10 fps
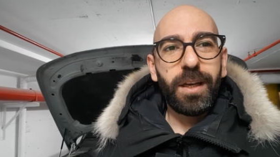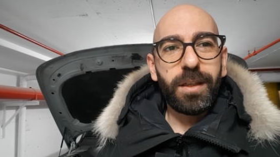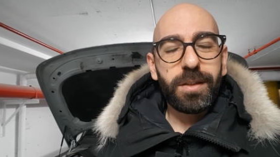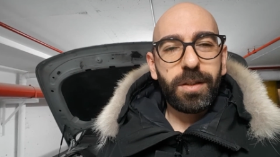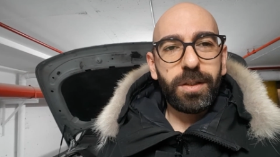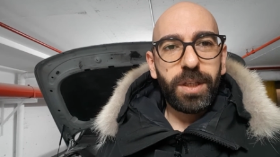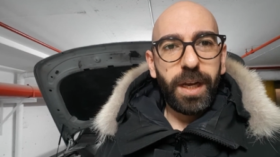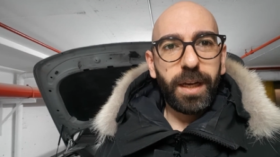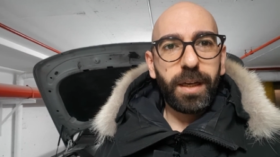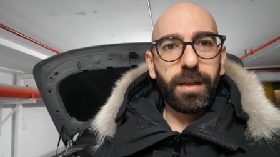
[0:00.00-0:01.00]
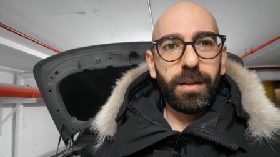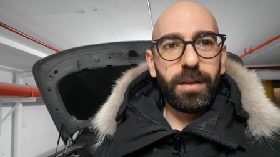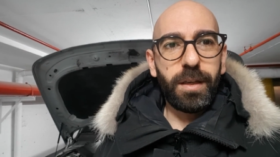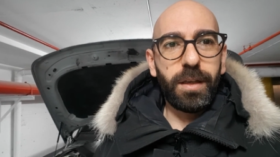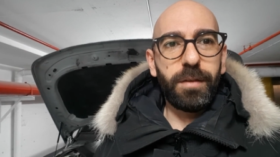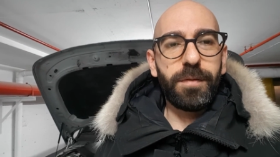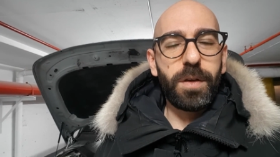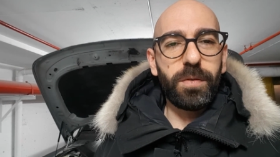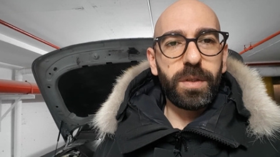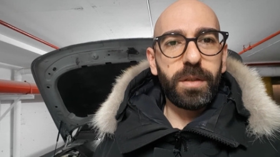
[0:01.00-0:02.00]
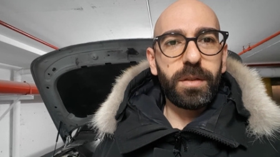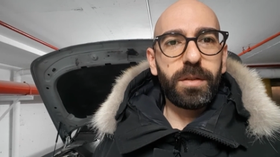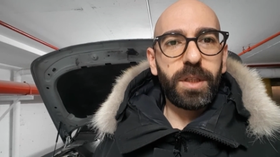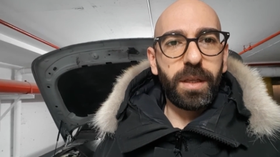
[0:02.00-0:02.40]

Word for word: is to check the fuses.